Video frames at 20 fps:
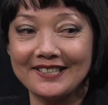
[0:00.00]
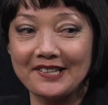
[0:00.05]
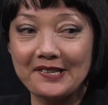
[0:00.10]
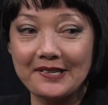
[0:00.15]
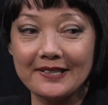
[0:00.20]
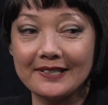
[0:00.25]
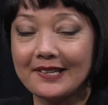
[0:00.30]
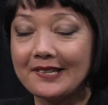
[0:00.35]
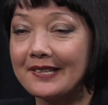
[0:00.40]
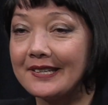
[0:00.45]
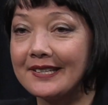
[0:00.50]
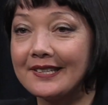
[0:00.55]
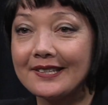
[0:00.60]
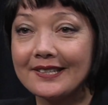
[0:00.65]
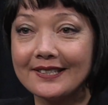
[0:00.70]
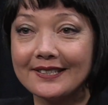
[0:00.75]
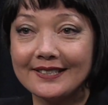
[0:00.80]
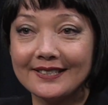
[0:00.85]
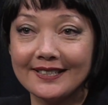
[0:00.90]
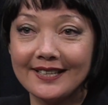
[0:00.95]
citizens
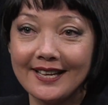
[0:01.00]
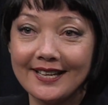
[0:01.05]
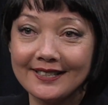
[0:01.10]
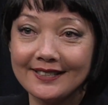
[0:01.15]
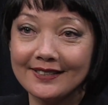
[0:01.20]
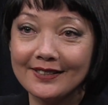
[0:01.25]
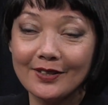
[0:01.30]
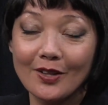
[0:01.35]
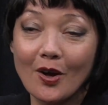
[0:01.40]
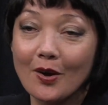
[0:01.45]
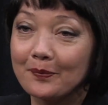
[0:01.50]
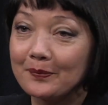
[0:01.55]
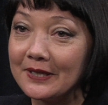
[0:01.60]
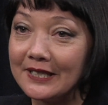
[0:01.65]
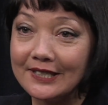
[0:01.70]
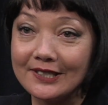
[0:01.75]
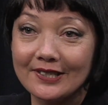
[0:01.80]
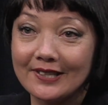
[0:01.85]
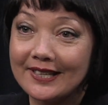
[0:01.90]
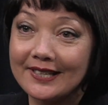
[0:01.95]
in Long
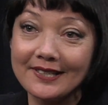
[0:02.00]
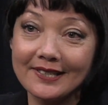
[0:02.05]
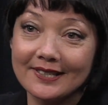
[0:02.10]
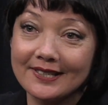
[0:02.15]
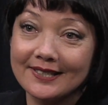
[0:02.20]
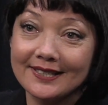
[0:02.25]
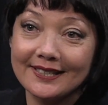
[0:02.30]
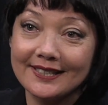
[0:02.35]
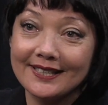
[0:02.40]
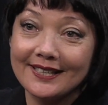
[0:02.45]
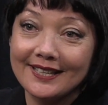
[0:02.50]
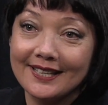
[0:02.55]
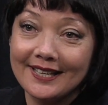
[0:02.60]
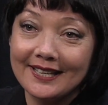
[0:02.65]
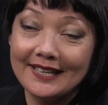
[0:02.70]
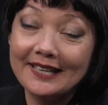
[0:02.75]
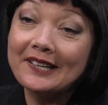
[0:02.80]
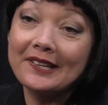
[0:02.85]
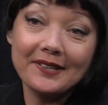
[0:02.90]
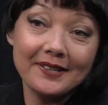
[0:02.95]
Beach, that's
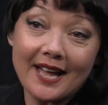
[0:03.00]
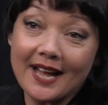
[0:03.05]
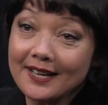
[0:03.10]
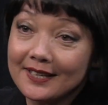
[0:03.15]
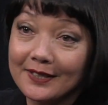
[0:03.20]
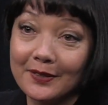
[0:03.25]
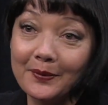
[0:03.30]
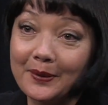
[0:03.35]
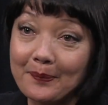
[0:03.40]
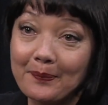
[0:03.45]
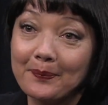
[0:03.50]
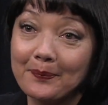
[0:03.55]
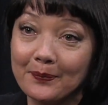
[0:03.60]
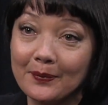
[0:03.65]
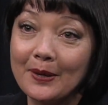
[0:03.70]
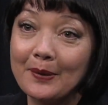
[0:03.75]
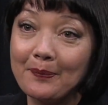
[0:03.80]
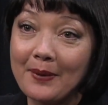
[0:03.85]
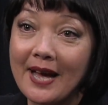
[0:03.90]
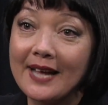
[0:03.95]
exactly
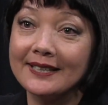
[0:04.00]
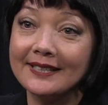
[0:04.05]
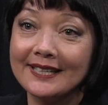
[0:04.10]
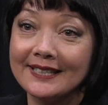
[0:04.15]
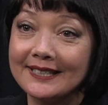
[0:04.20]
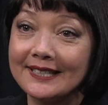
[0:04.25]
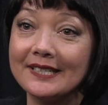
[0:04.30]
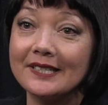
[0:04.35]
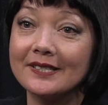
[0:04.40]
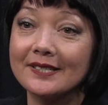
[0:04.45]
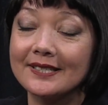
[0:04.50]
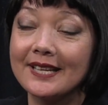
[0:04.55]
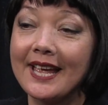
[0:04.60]
what PADNET is.